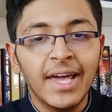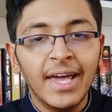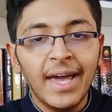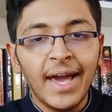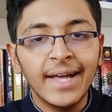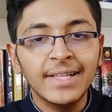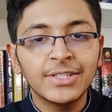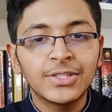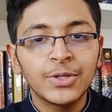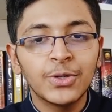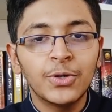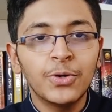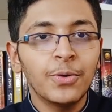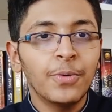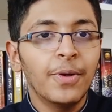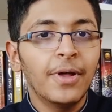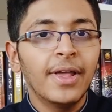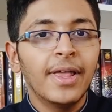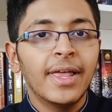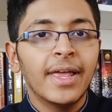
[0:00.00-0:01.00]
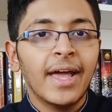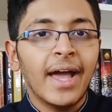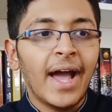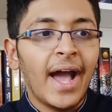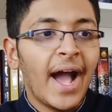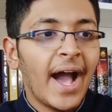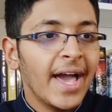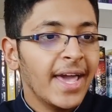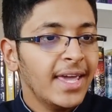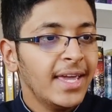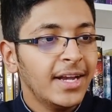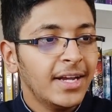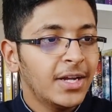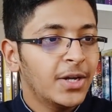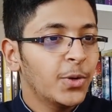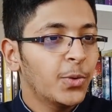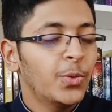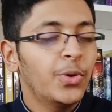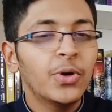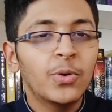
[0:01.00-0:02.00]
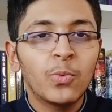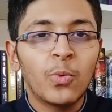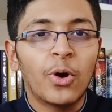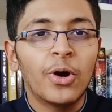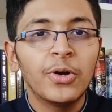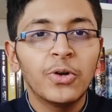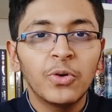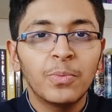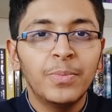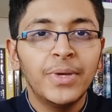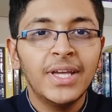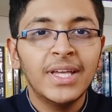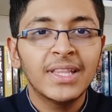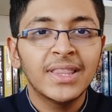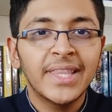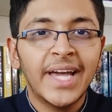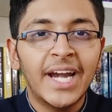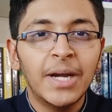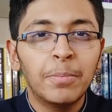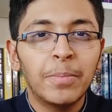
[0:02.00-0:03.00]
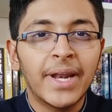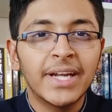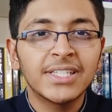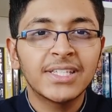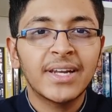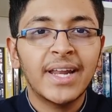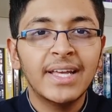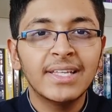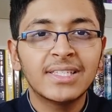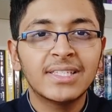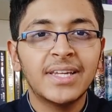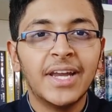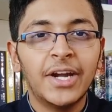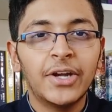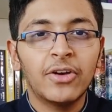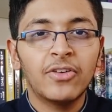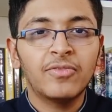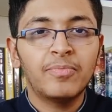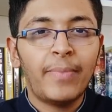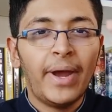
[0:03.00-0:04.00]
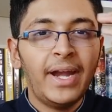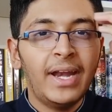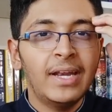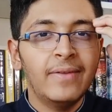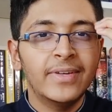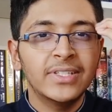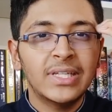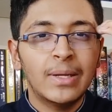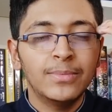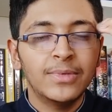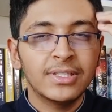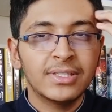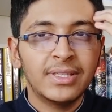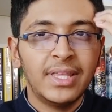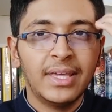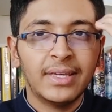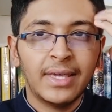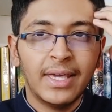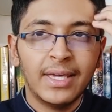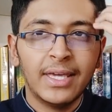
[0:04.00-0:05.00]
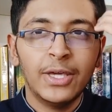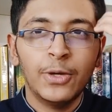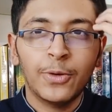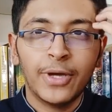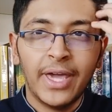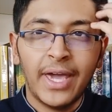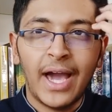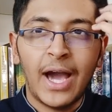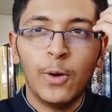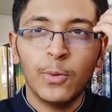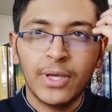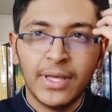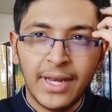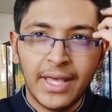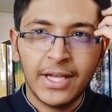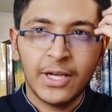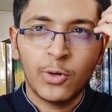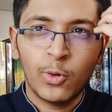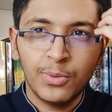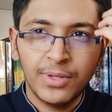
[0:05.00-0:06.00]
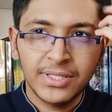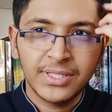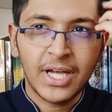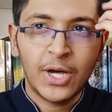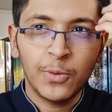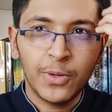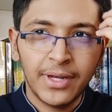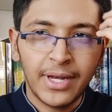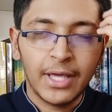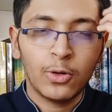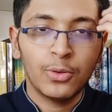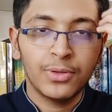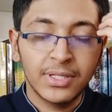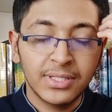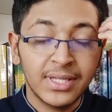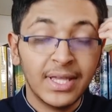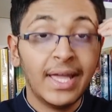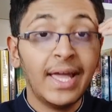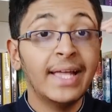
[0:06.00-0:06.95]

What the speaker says: And so I don't want to be in that pressurized state of mind in which I'm just thinking, okay, how can I grow this? How can I grow this?